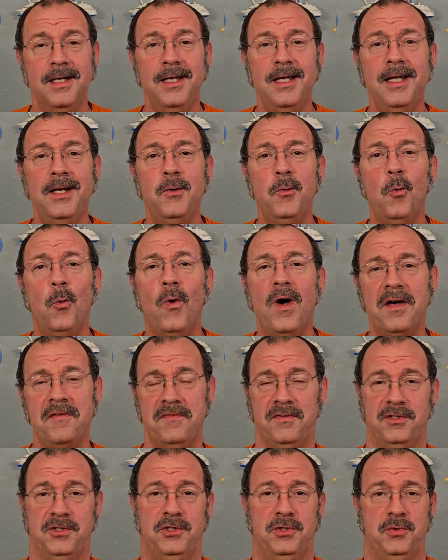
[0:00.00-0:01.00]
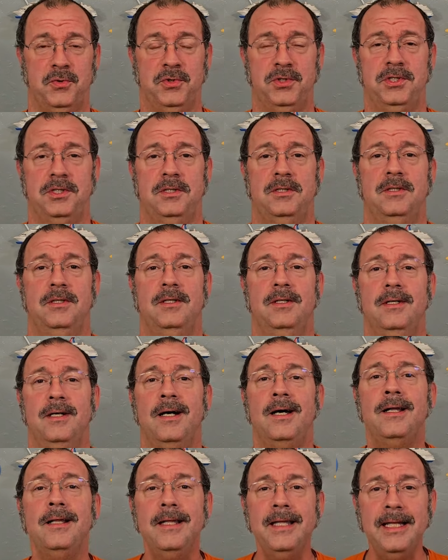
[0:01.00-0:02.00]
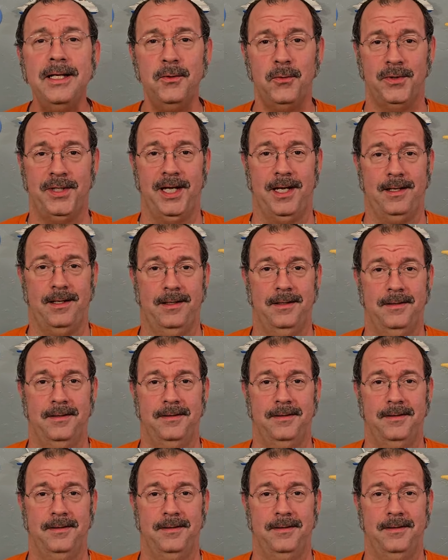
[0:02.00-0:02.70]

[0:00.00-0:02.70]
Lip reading: And guava juice on Lido deck.